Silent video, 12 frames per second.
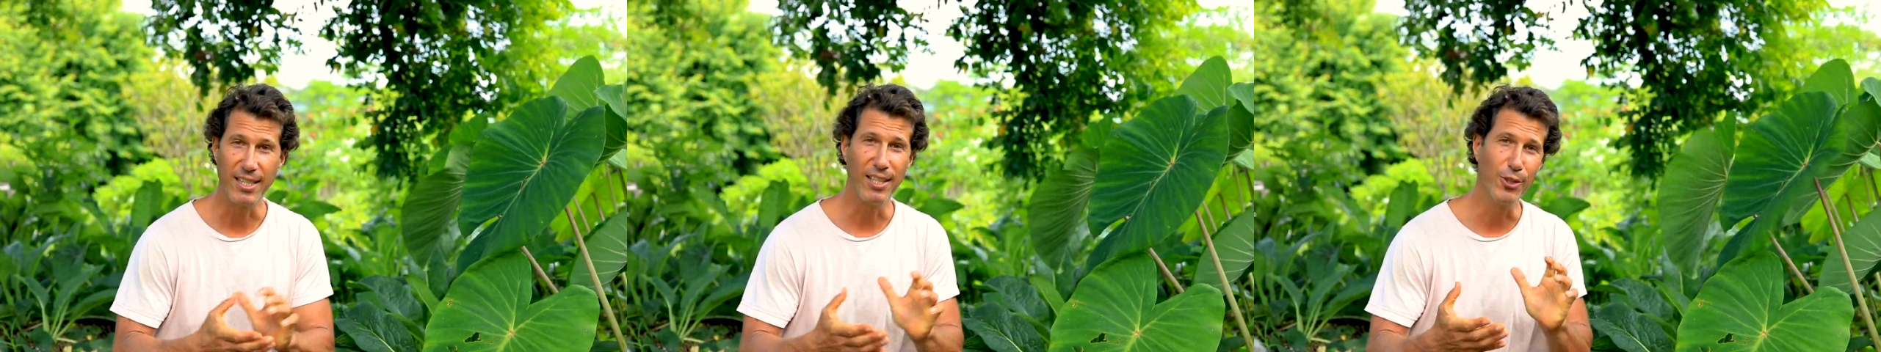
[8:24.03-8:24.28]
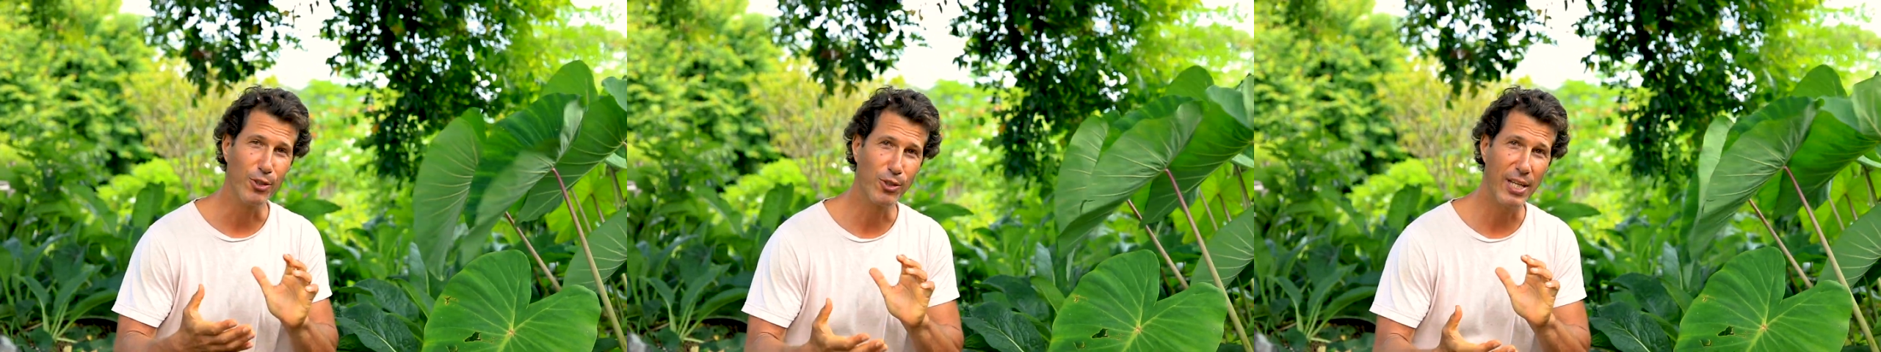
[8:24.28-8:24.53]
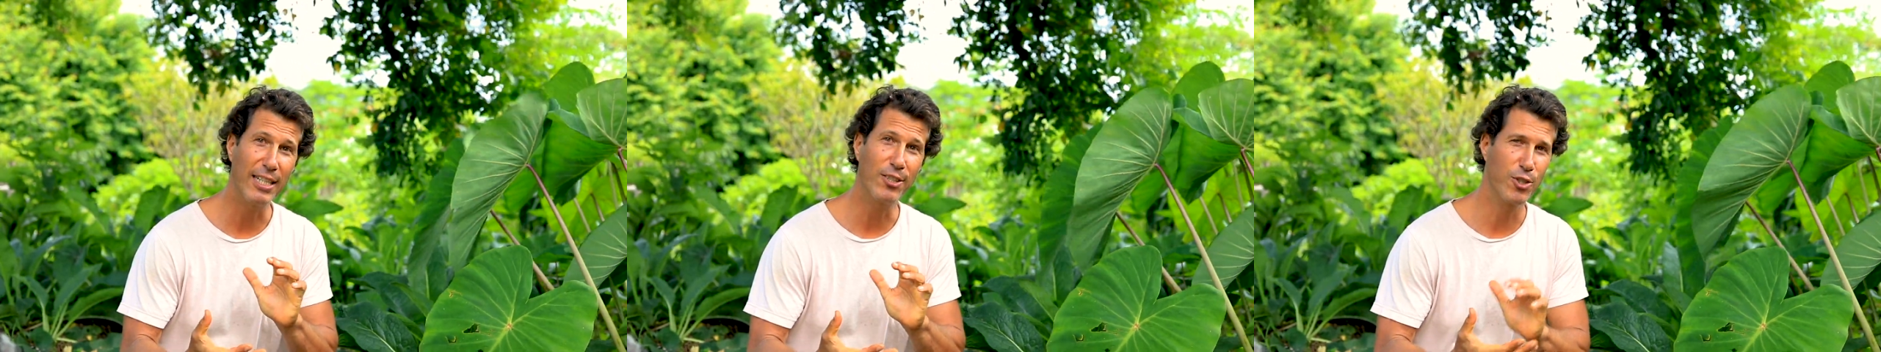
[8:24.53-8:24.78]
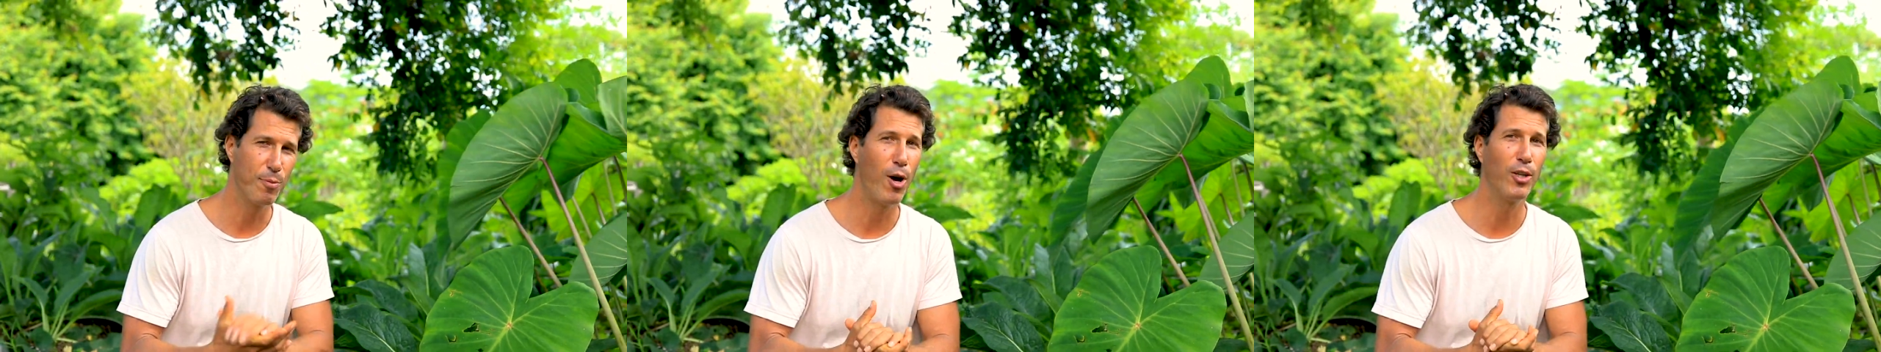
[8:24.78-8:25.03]

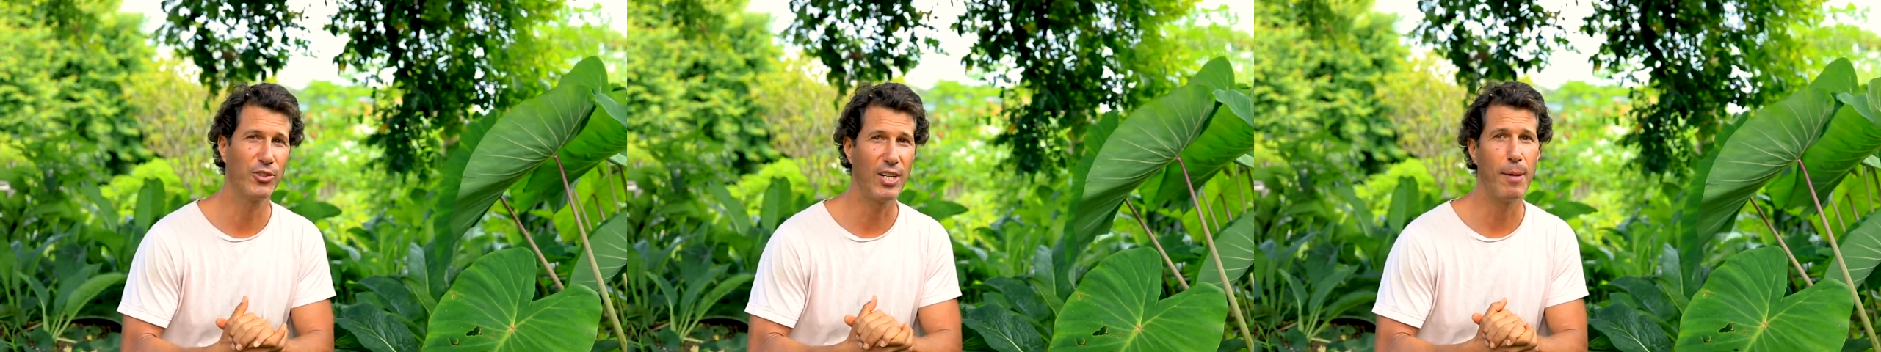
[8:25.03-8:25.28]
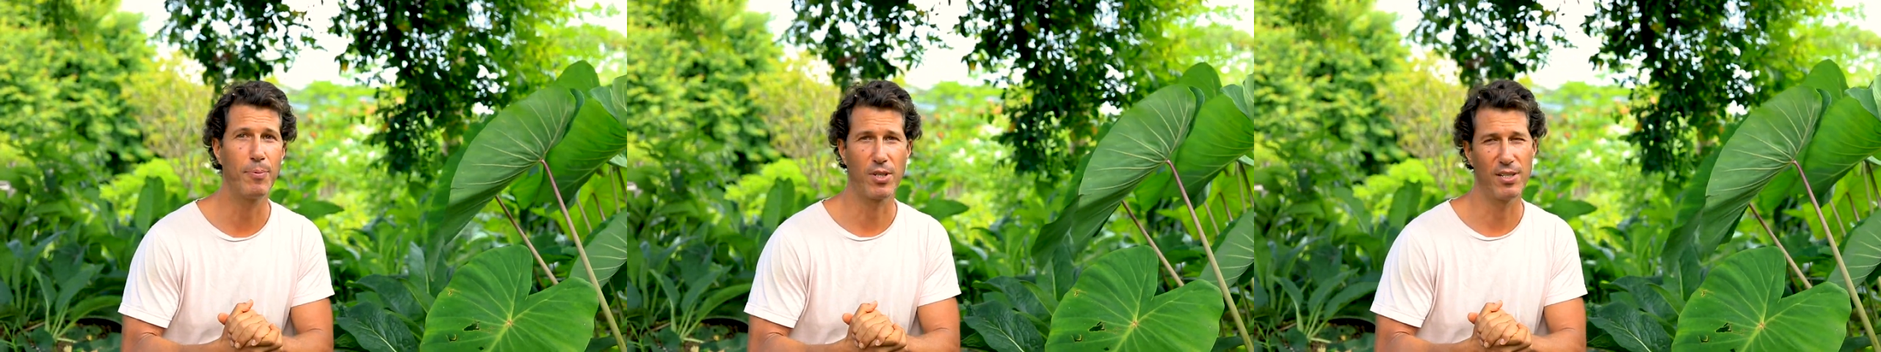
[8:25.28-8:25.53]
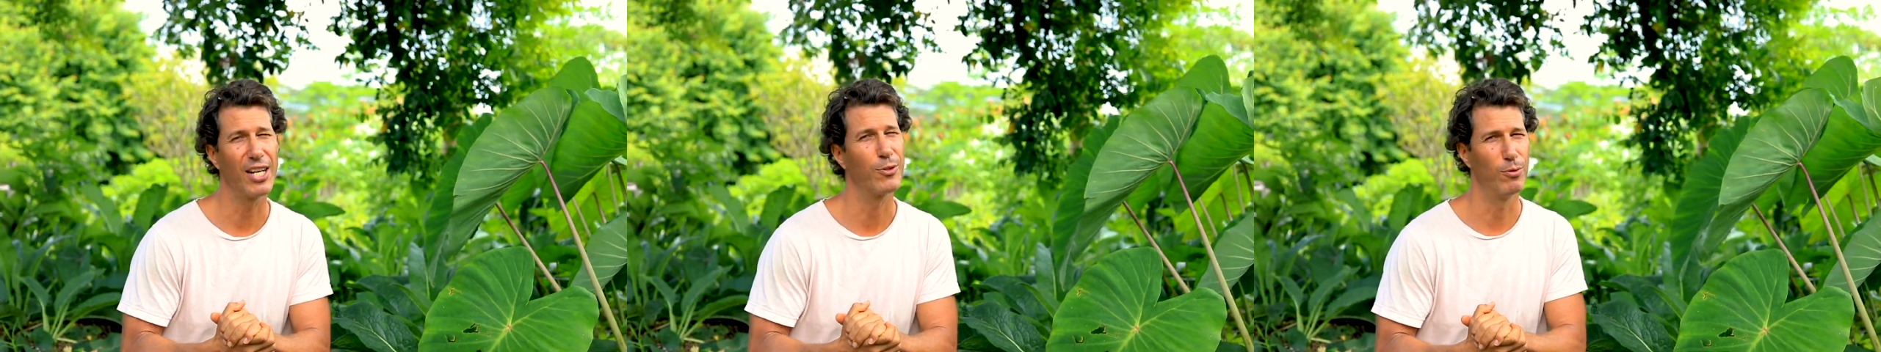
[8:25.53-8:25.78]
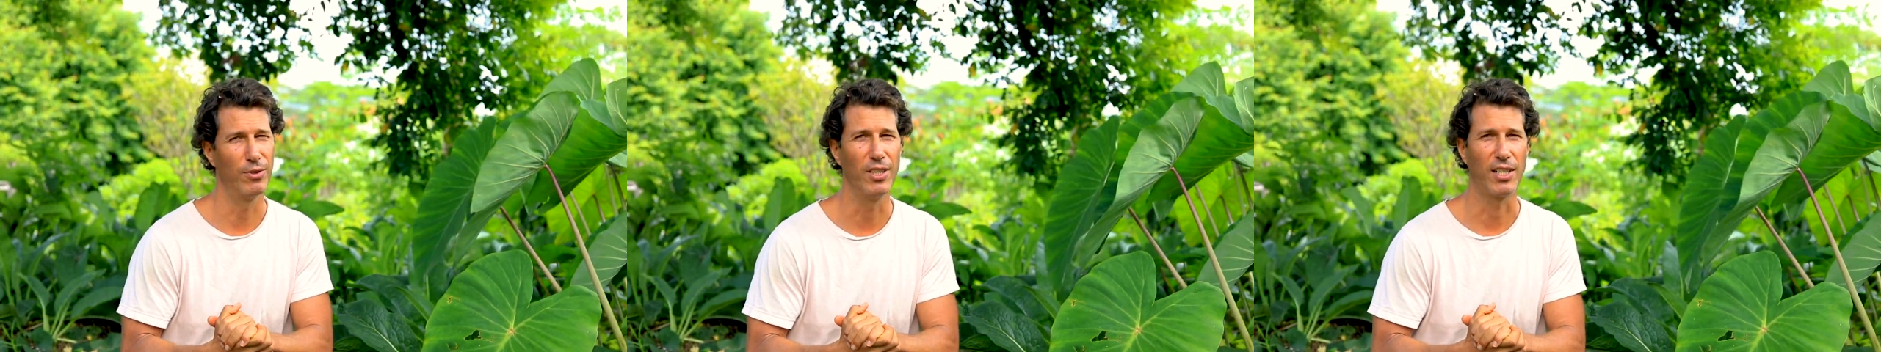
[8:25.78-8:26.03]
the small steps, because
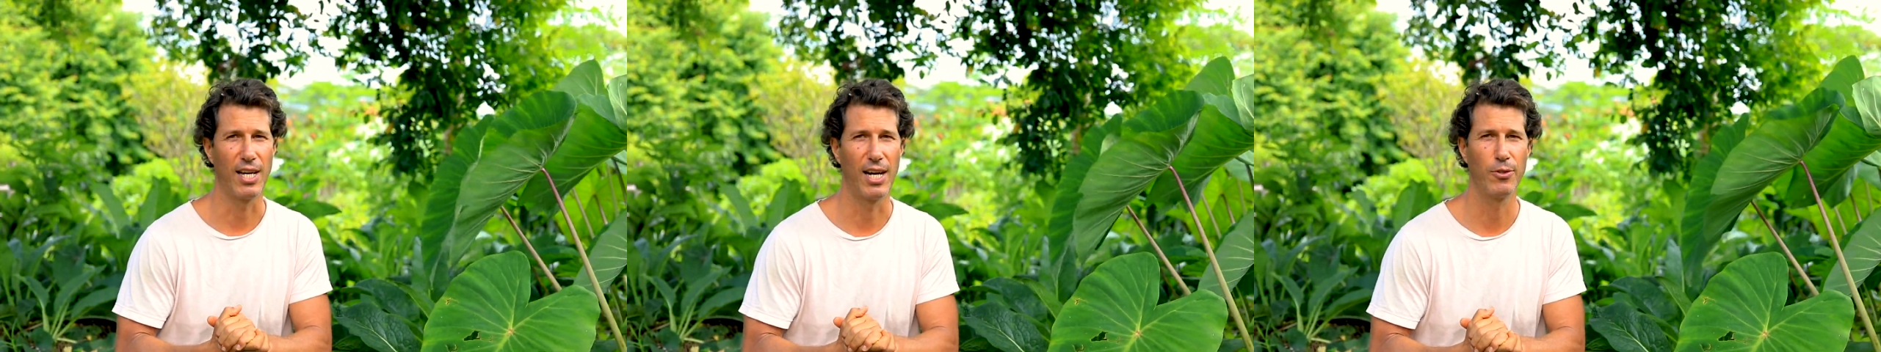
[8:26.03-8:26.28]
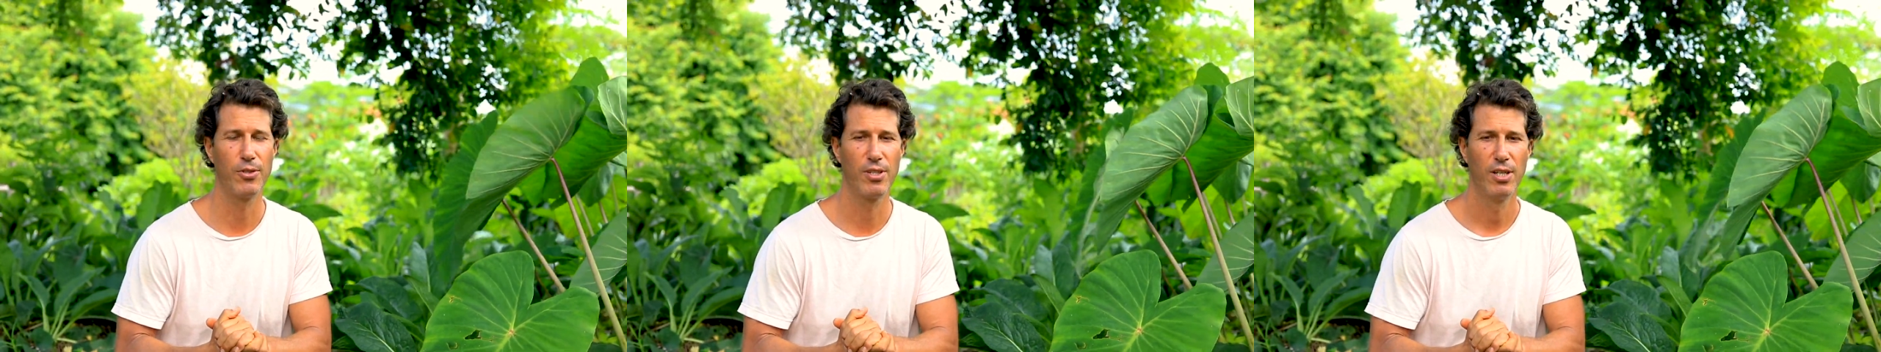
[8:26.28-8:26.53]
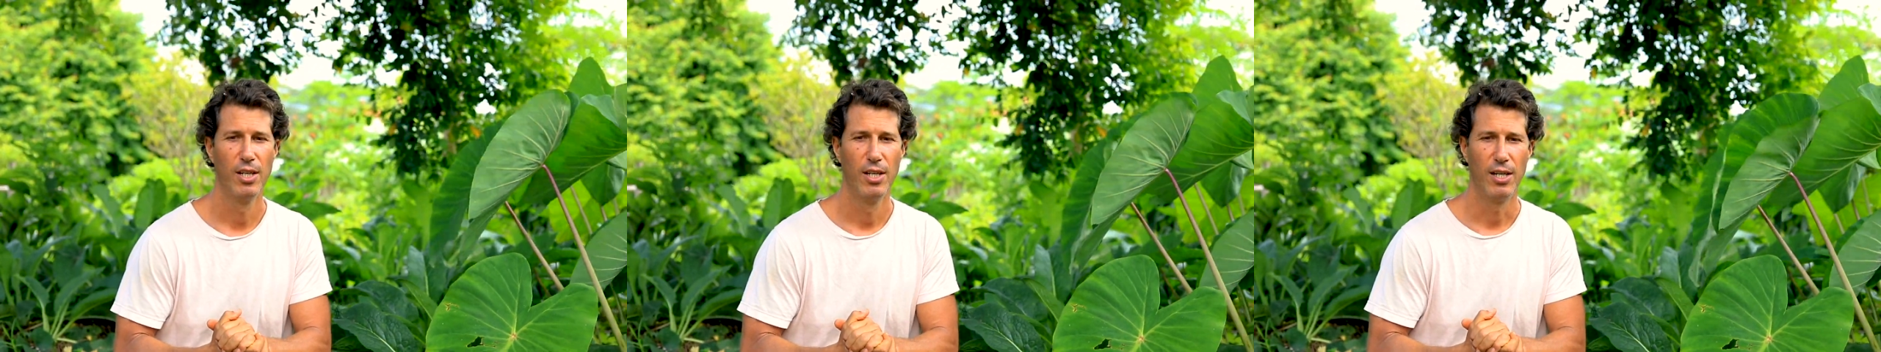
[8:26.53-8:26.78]
that's what really counts,